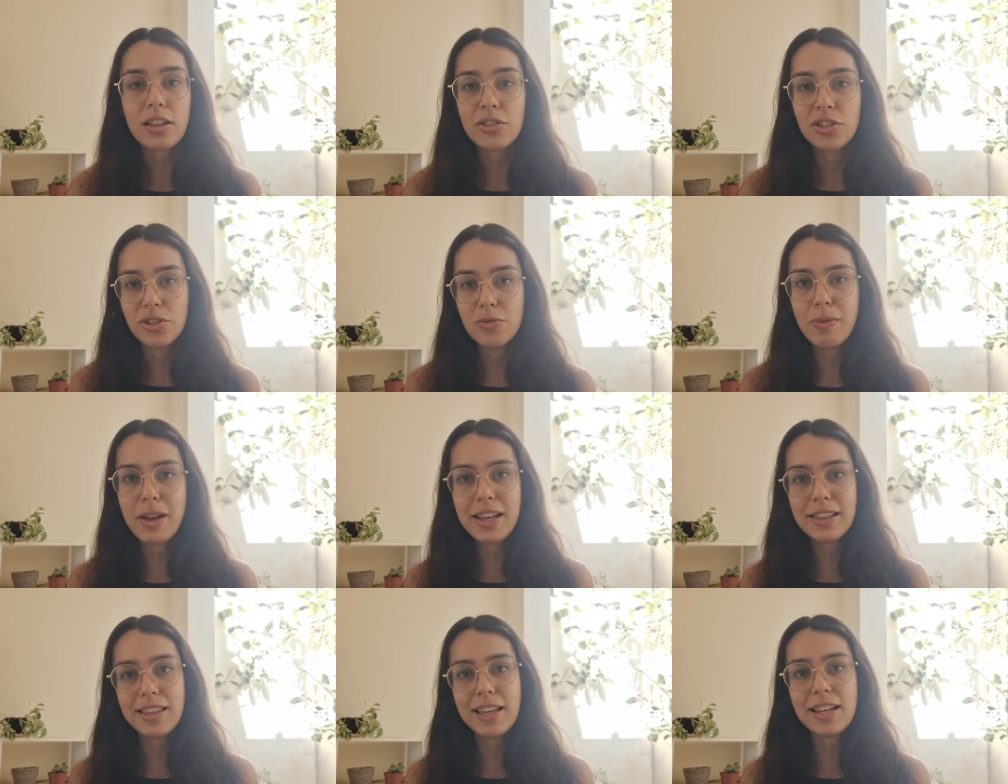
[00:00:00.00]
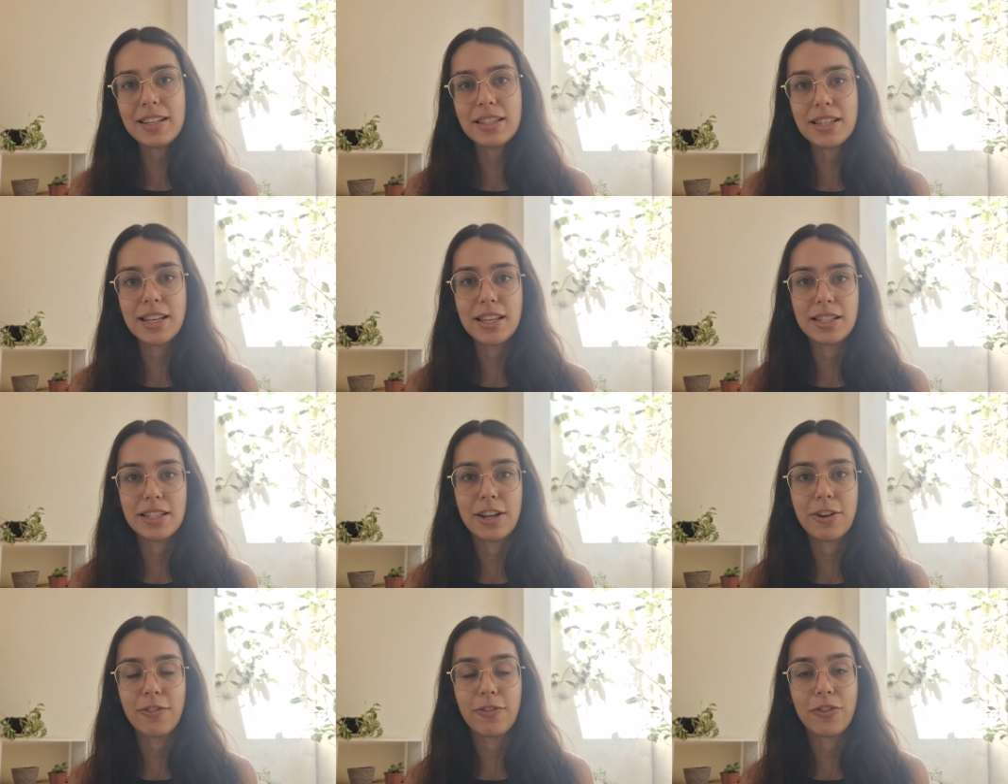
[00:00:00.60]
To make things
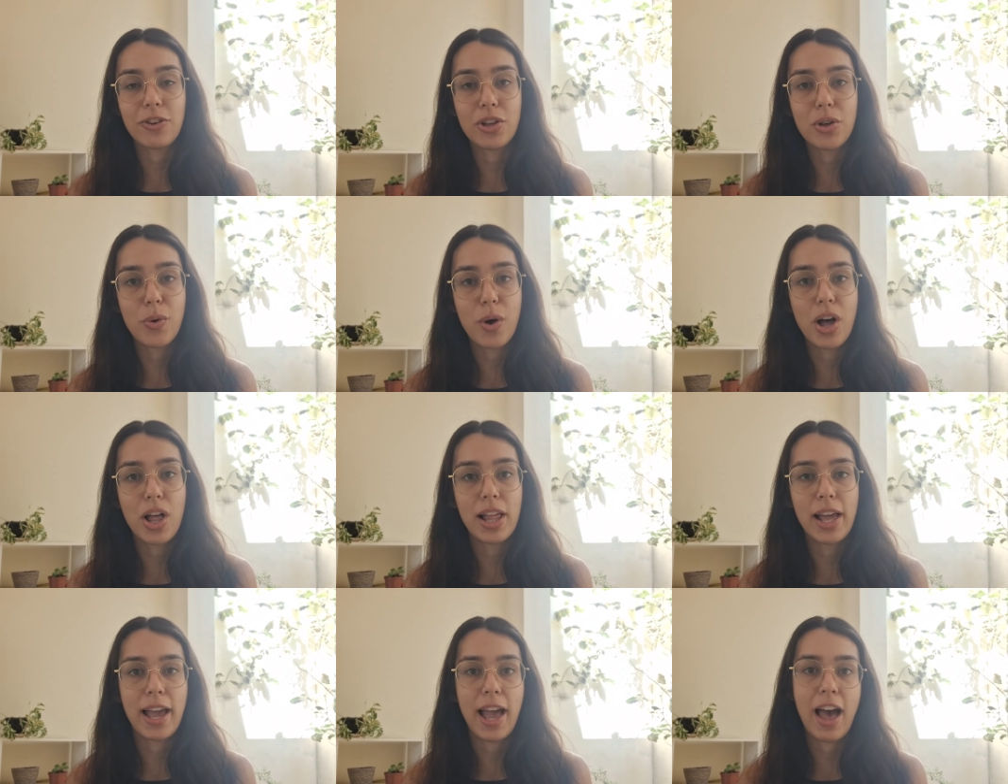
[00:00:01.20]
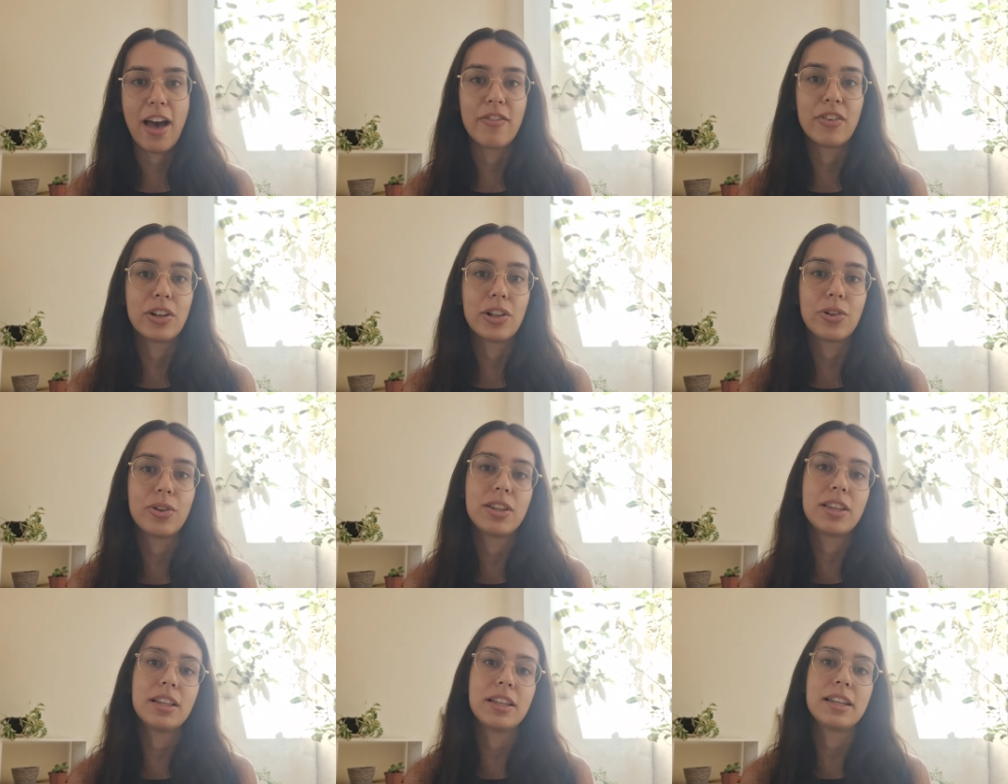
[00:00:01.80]
easier for you all, I have
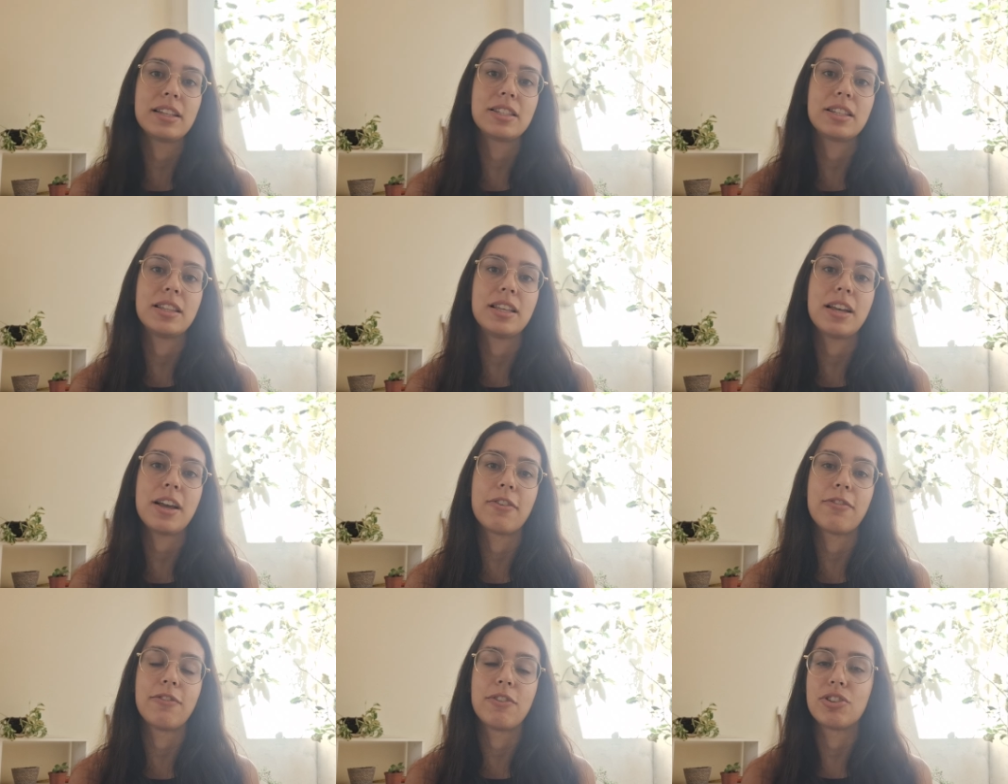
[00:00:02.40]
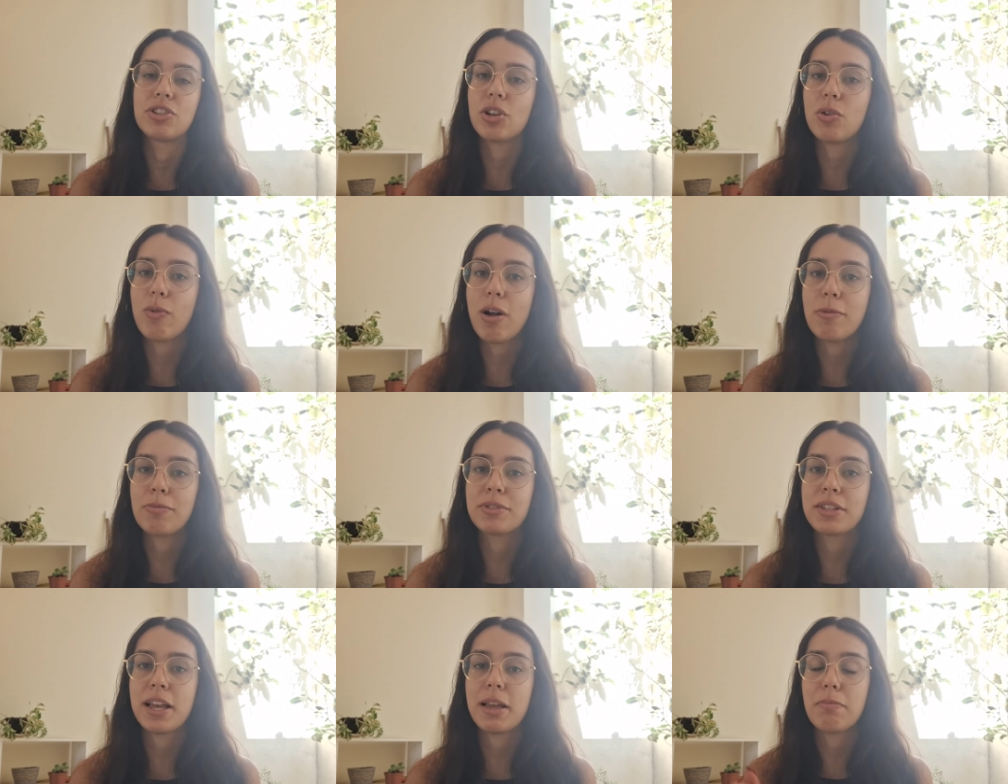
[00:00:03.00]
included the link to the official
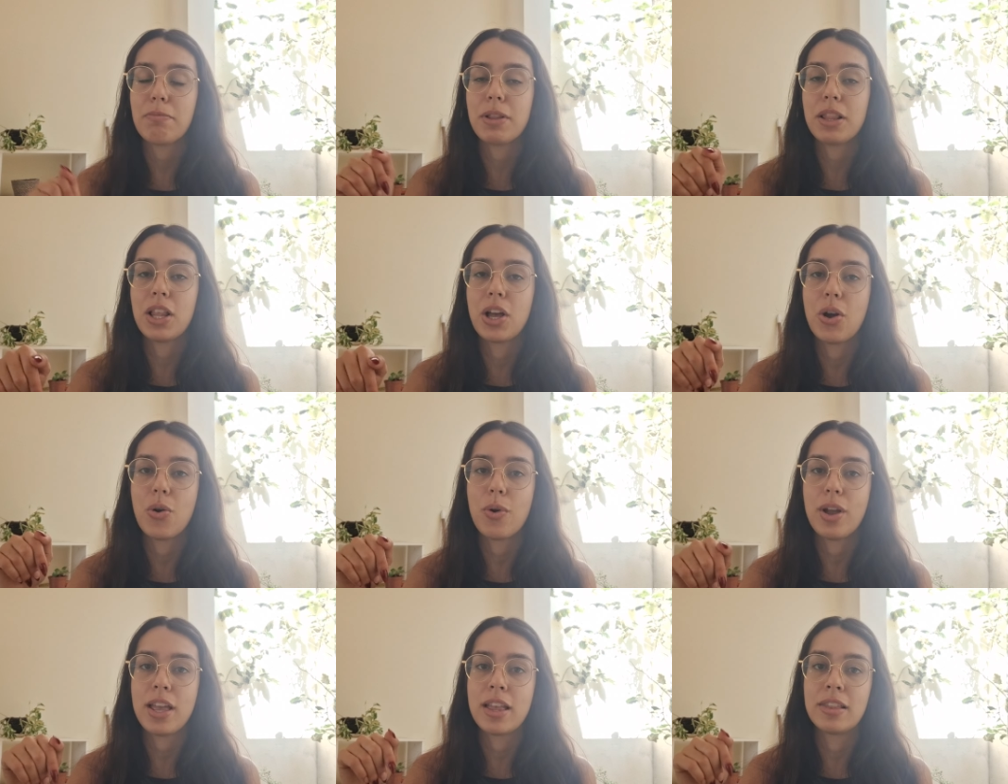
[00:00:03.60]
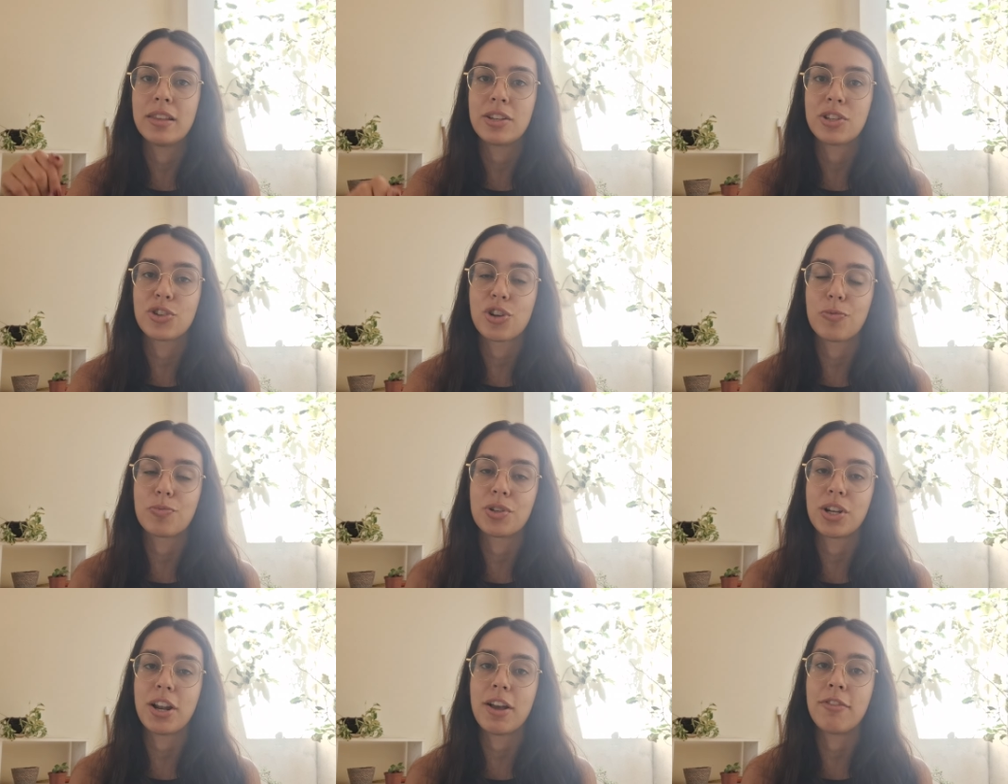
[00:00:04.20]
website below in the
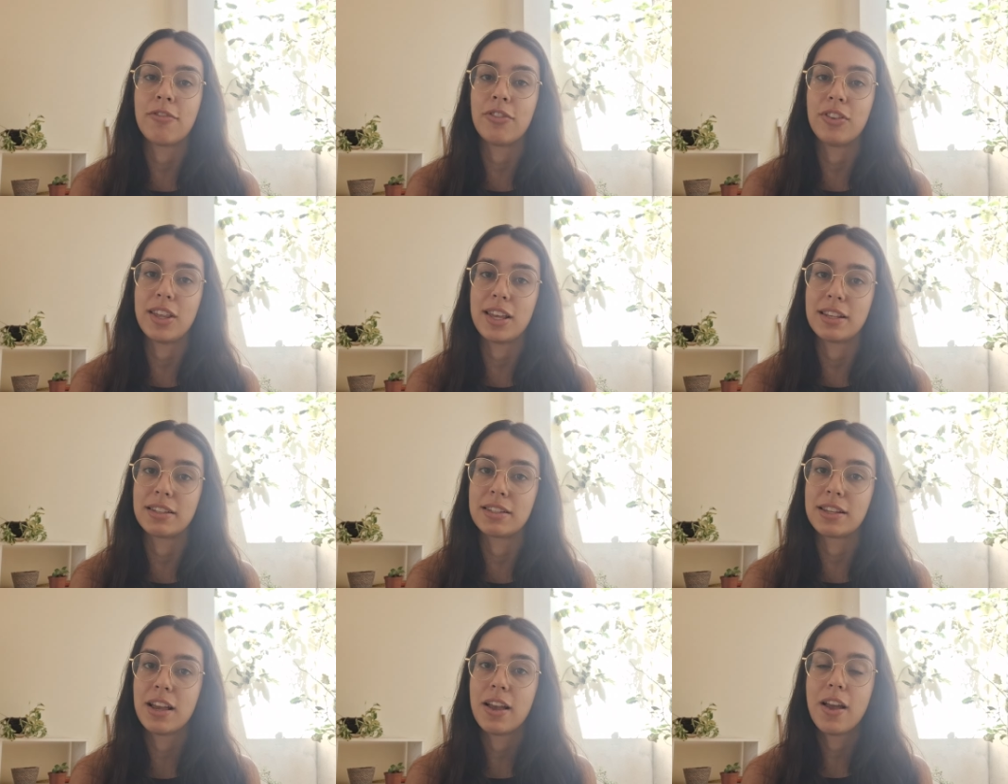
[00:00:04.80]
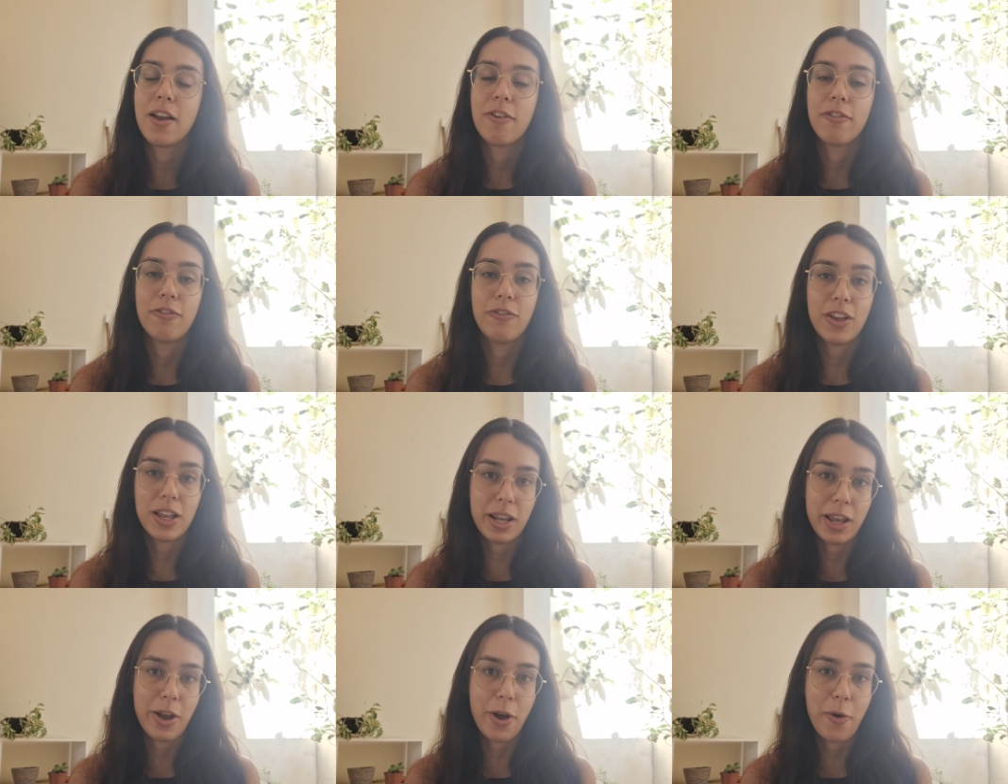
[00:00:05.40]
description of this
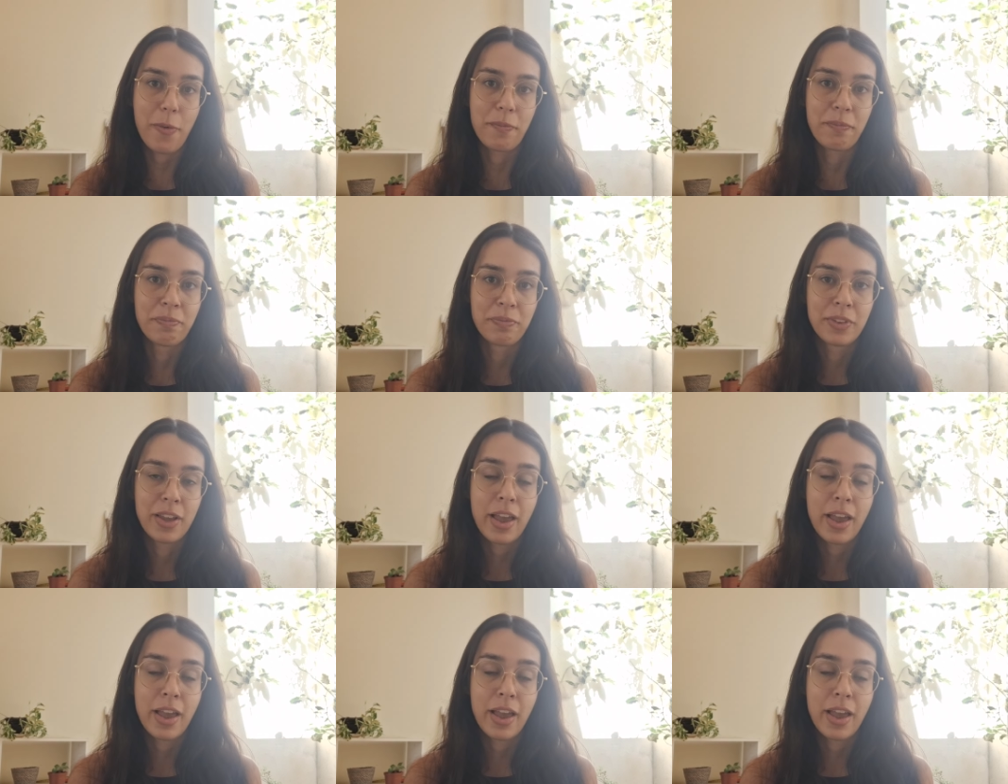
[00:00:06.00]
video.